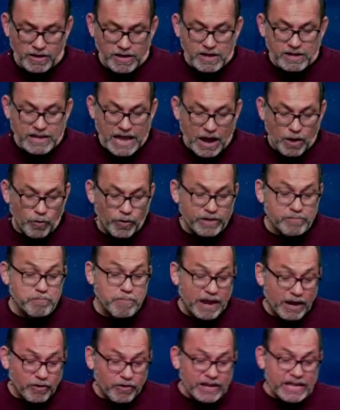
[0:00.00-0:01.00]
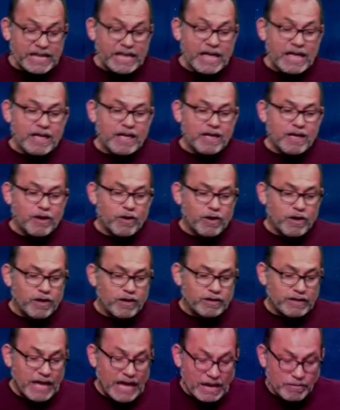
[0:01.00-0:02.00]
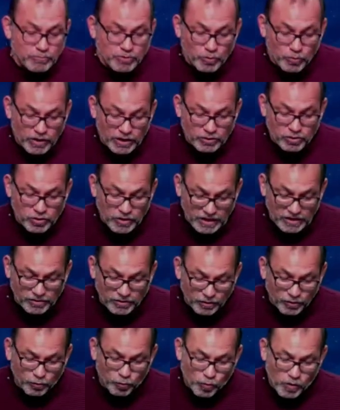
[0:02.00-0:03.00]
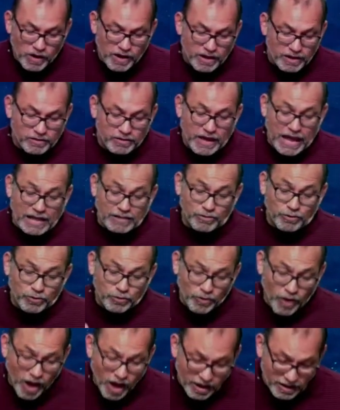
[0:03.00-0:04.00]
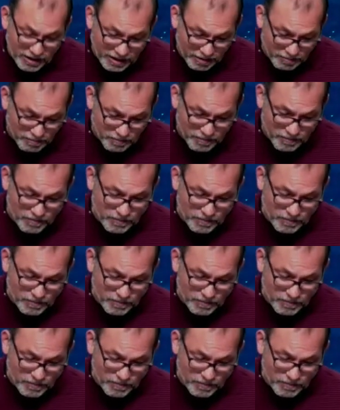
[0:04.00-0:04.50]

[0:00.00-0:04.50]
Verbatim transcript: Now, when Mary came to where Jesus was and saw him,